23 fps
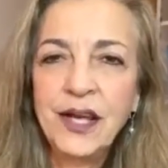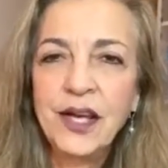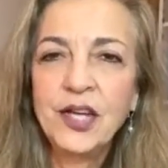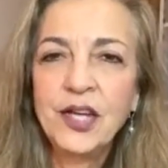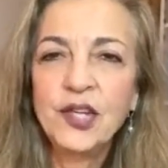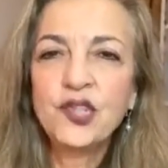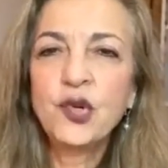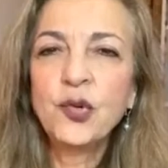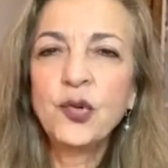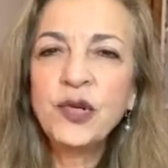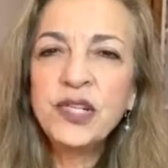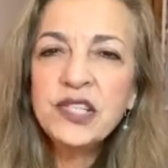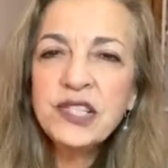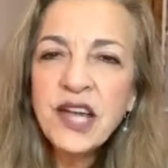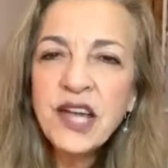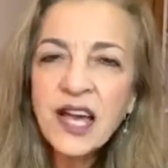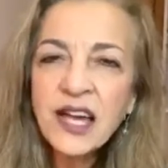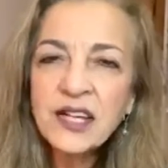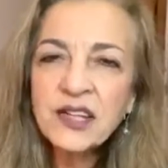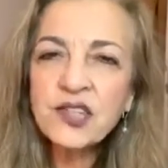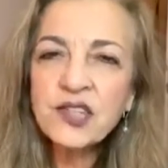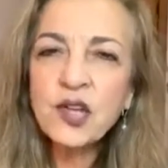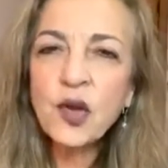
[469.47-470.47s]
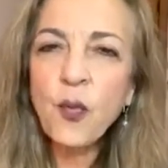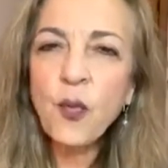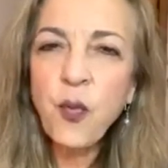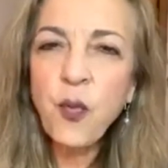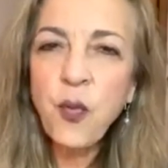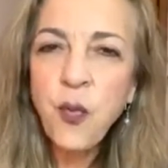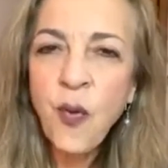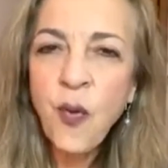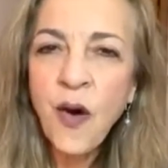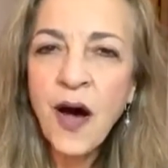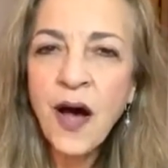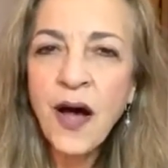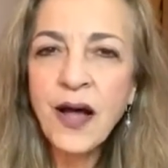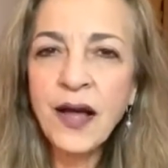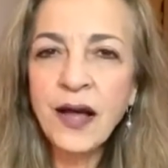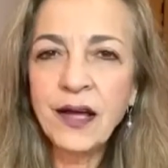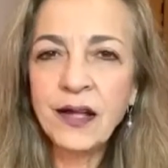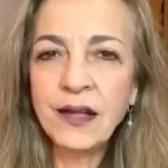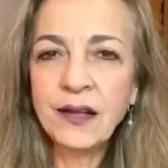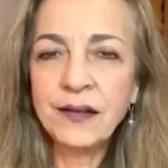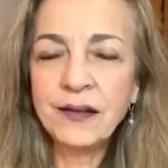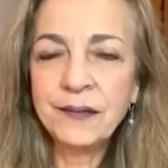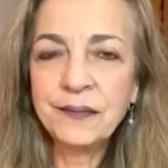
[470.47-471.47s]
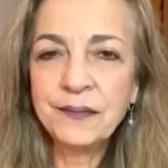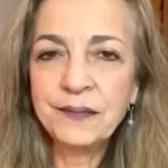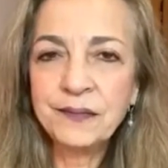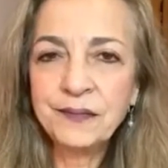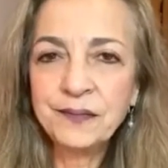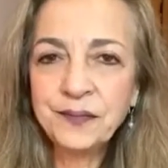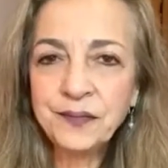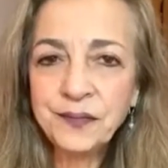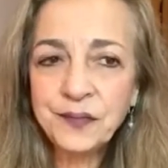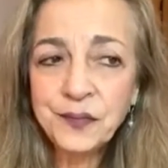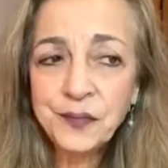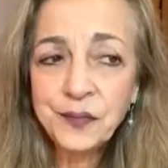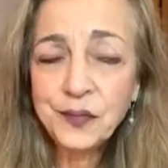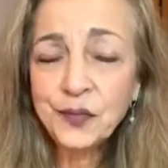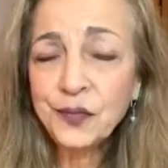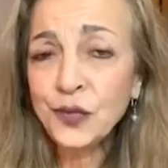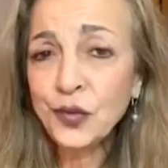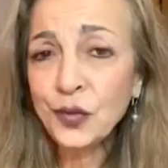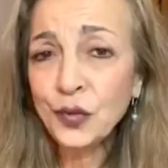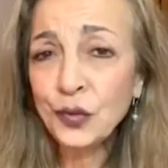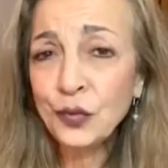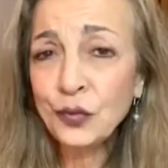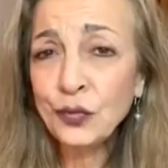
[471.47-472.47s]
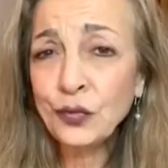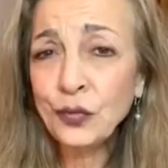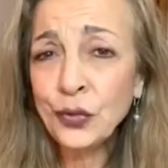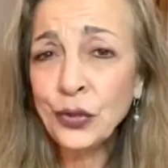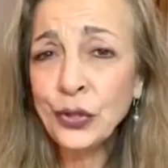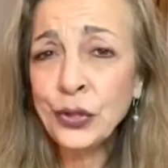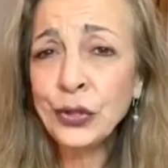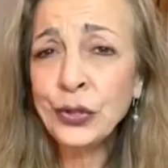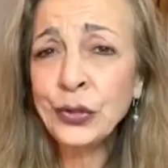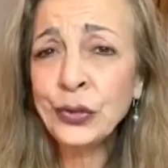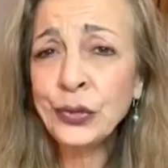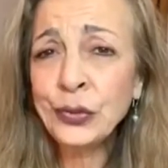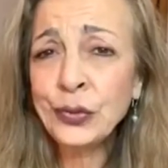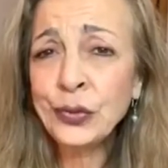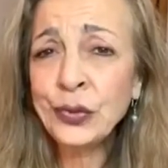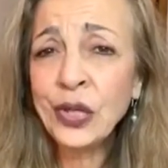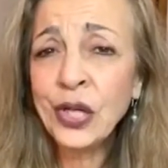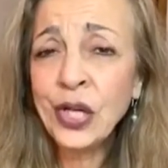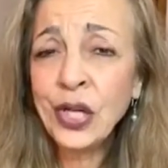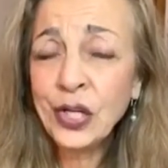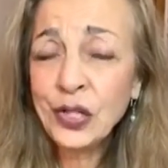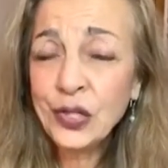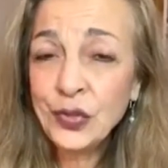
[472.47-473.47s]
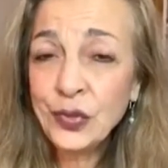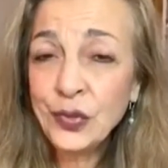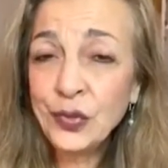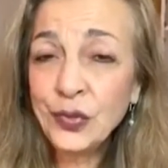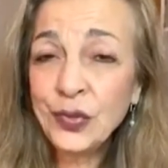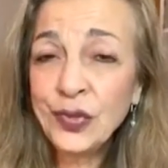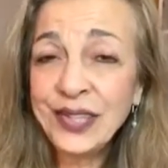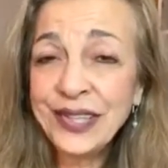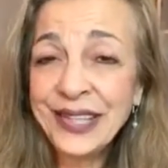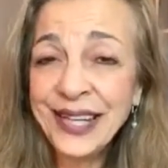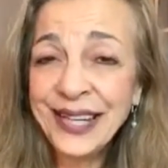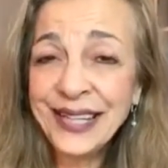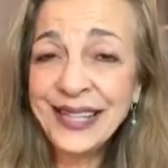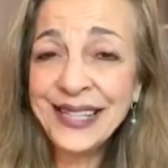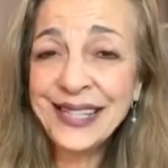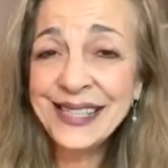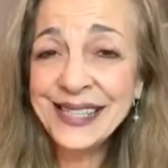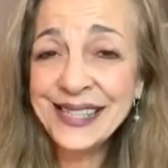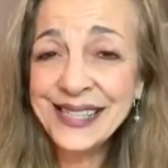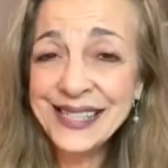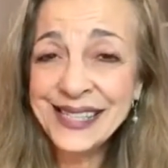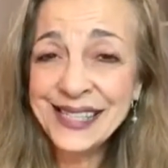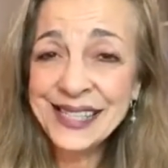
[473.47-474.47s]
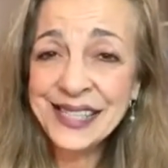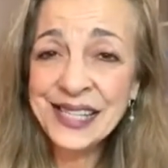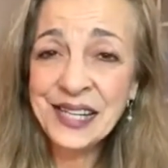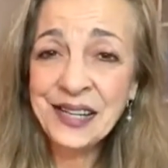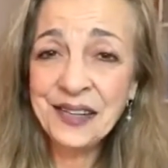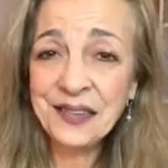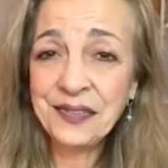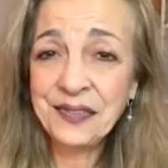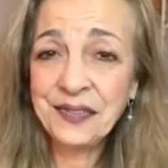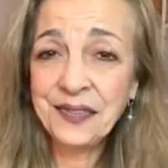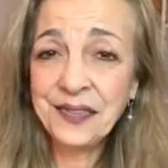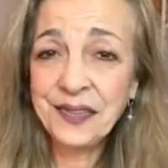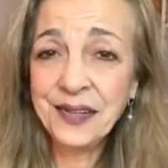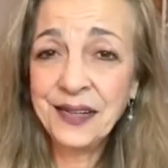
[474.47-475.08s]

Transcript: So it takes a while for you to let it sift.